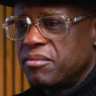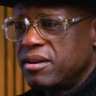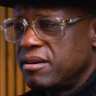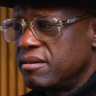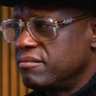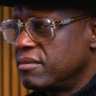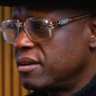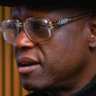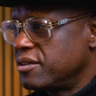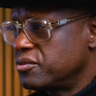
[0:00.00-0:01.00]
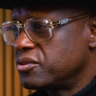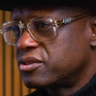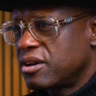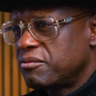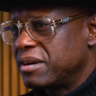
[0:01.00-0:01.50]
in and I do
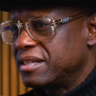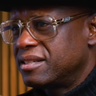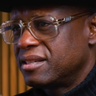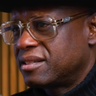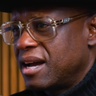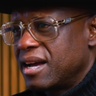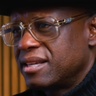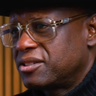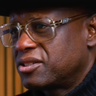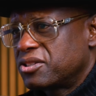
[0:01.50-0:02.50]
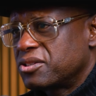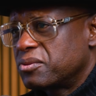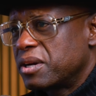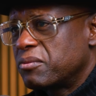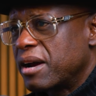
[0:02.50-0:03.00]
stuff, but this guy is such a
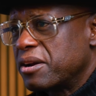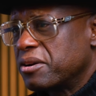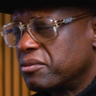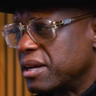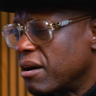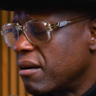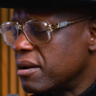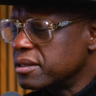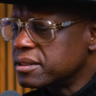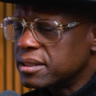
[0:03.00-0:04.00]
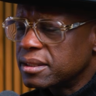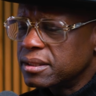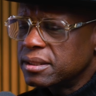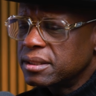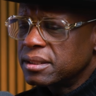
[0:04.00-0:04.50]
great writer, a great artist.
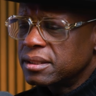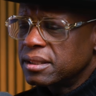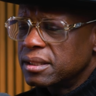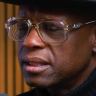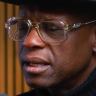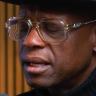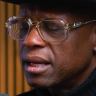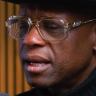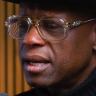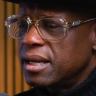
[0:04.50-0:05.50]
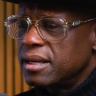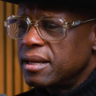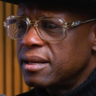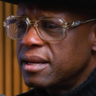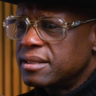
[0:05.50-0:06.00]

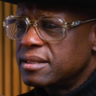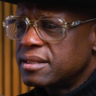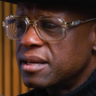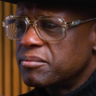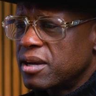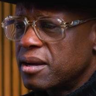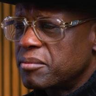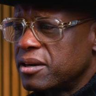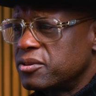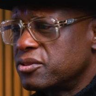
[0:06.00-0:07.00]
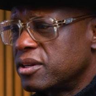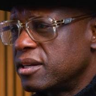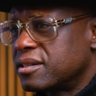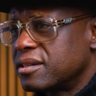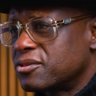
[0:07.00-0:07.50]
And at the same time, I go to a
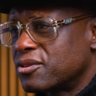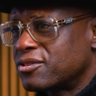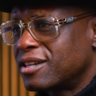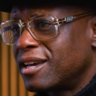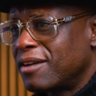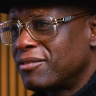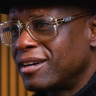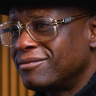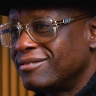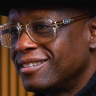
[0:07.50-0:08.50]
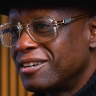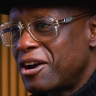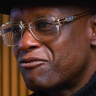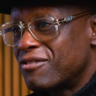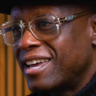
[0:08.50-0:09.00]
Haitian church. They have a
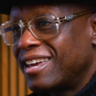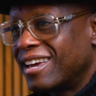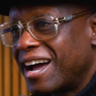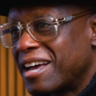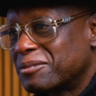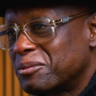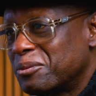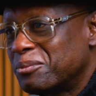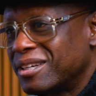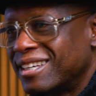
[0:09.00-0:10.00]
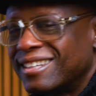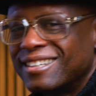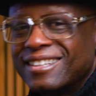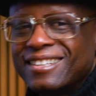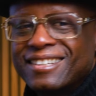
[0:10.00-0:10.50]
reggae gospel band.
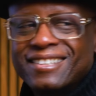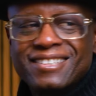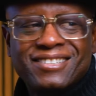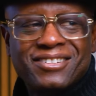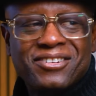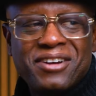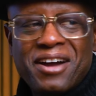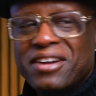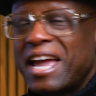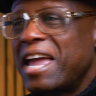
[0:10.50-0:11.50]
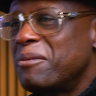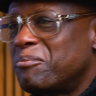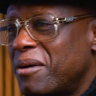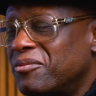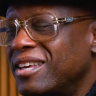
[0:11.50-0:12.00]
So you have a
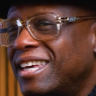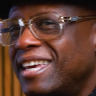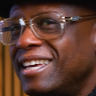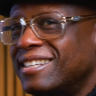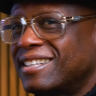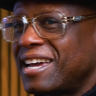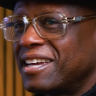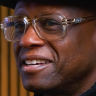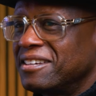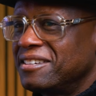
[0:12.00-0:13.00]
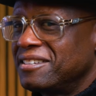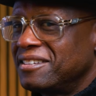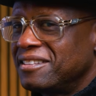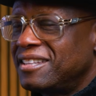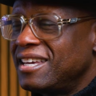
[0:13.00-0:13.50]
hip hop. The key is like
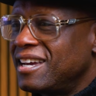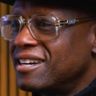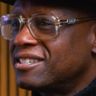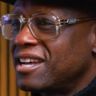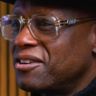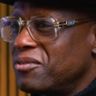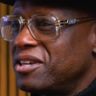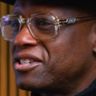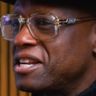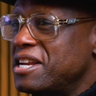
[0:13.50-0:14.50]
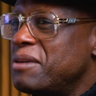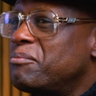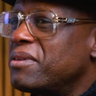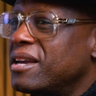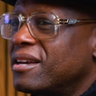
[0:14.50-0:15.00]
the young generation. They
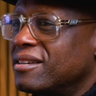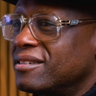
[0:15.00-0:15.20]
pick